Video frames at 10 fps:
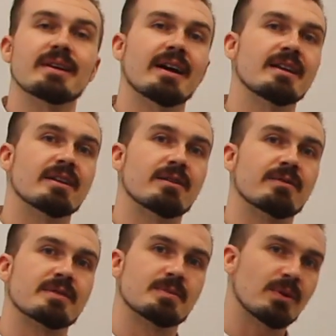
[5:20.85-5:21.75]
kind
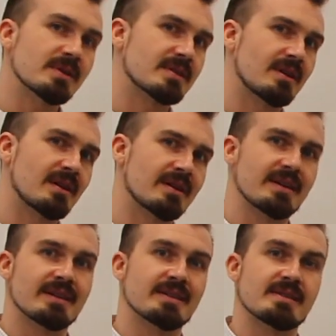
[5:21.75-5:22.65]
of sports car
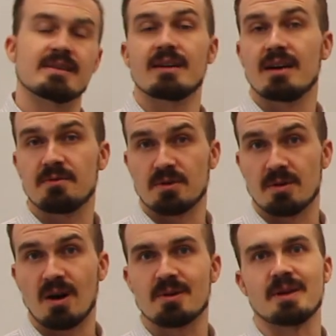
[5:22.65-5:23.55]
is a
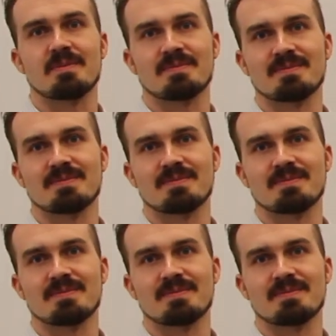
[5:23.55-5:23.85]
Ferrari.